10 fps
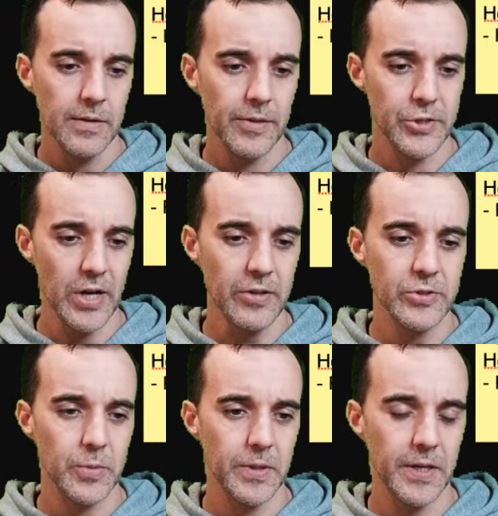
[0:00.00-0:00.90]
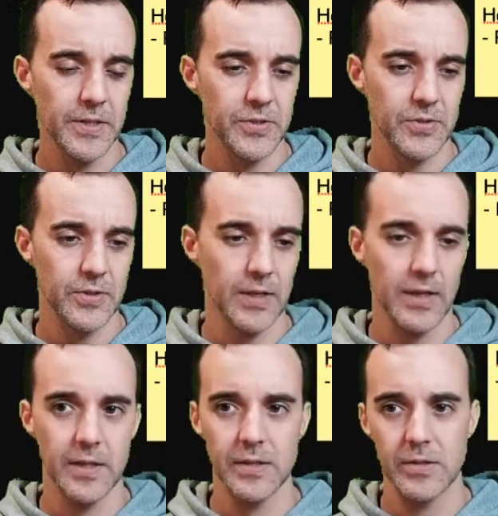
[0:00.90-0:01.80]
The challenge with this
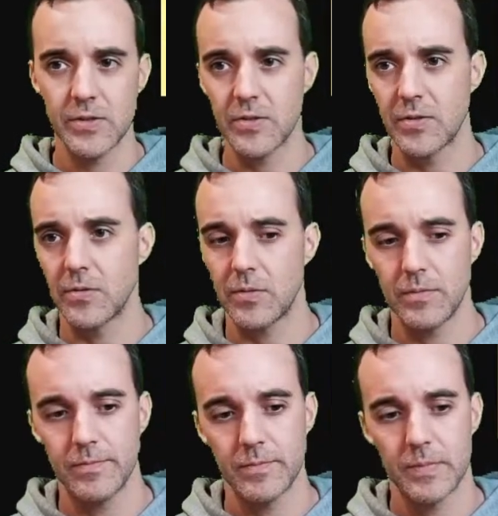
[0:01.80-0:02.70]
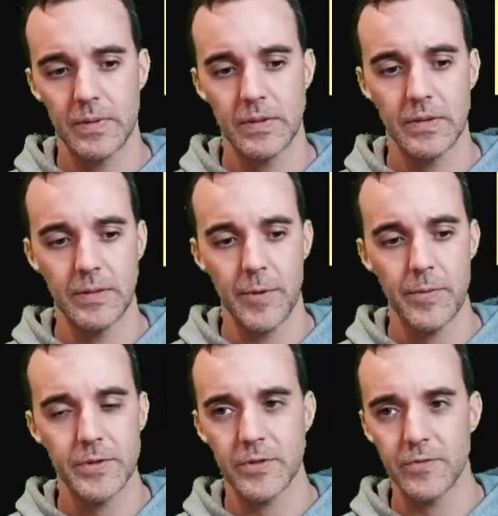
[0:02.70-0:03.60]
is, and maybe
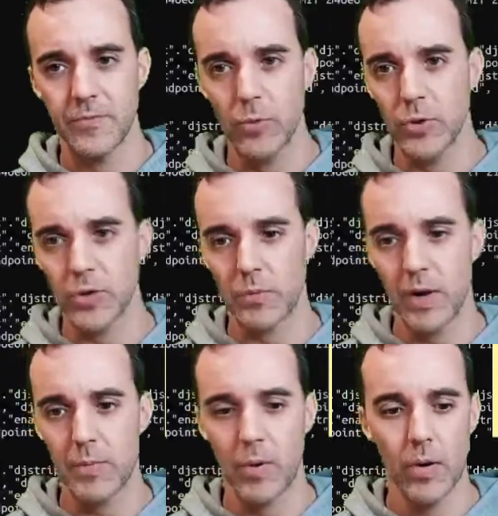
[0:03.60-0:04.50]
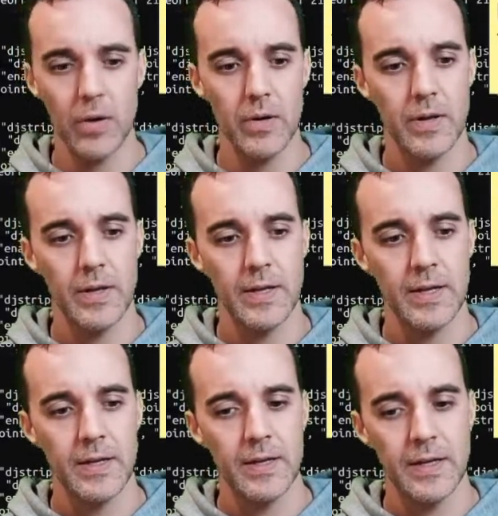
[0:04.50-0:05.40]
this is foolish on my part,
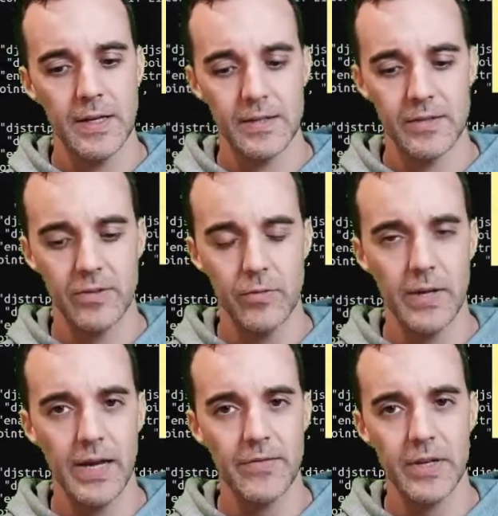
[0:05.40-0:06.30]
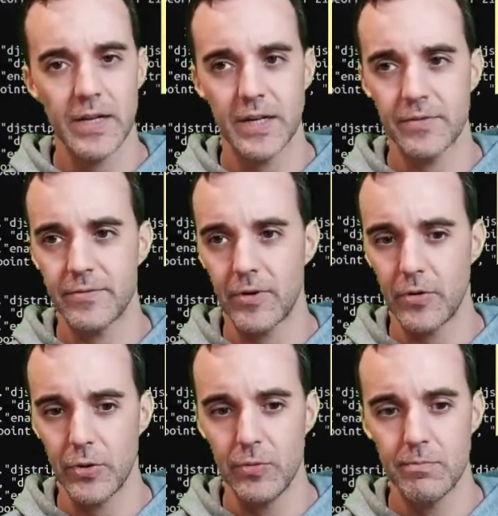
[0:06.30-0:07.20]
is I don't have any kind of
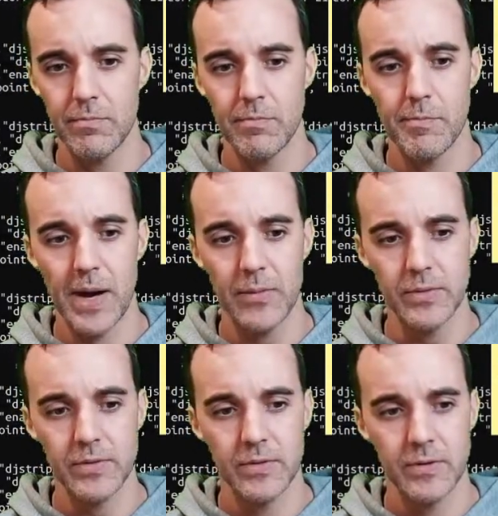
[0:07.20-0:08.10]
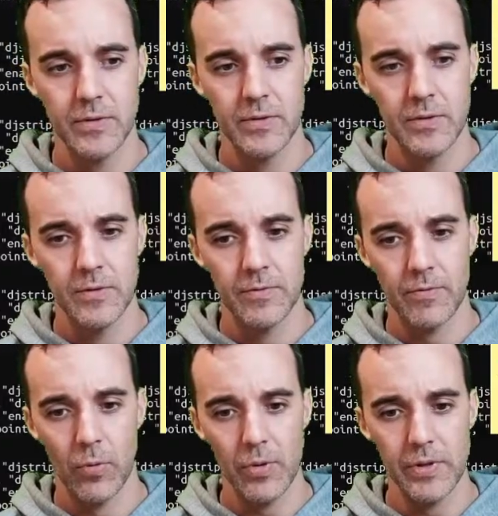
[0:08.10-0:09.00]
volume mount
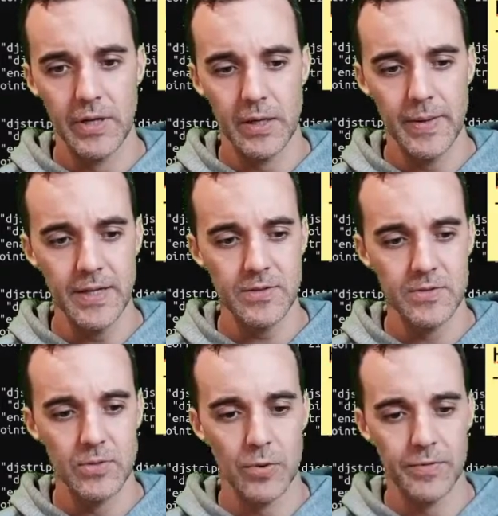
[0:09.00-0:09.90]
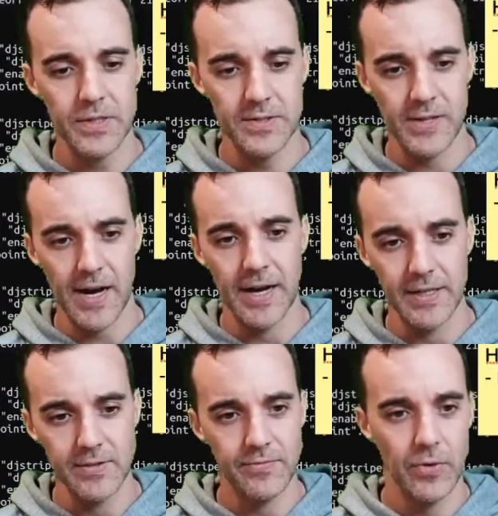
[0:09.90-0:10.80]
for the database. So if this
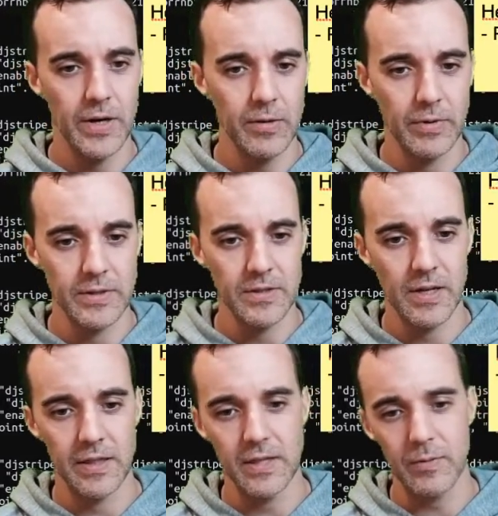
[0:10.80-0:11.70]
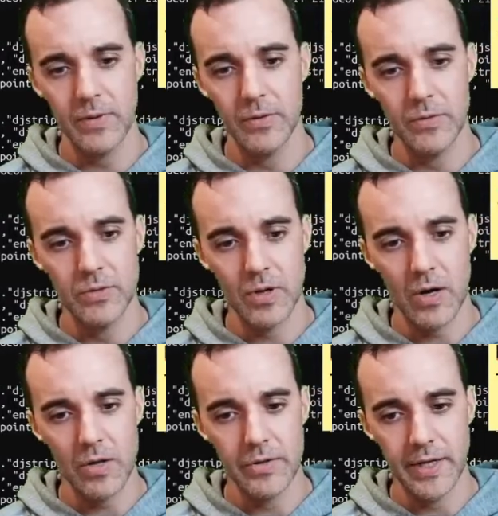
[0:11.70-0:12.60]
dies for any reason, I think we lose
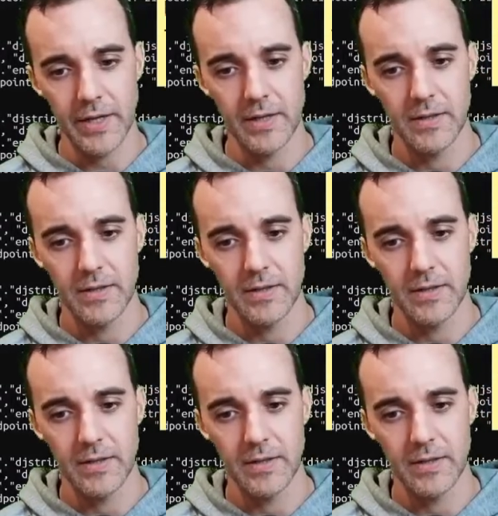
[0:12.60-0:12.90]
all our data.